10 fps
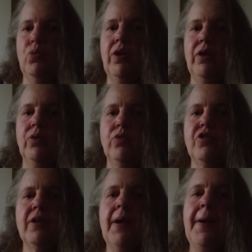
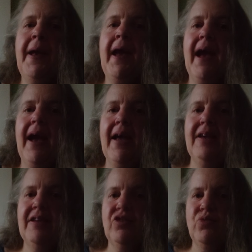worlds,
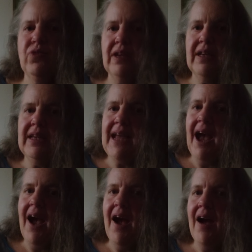and it's really
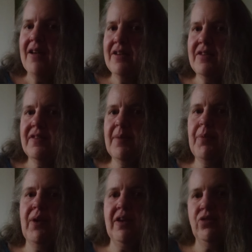hard to
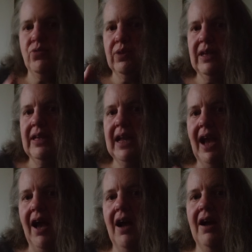separate. It's really
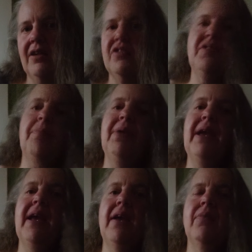hard to
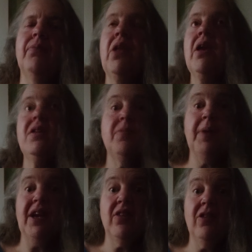
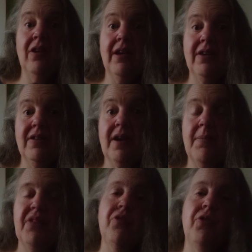pick a side is
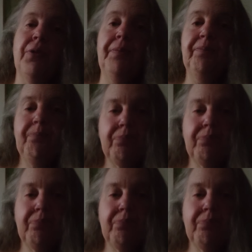coming through.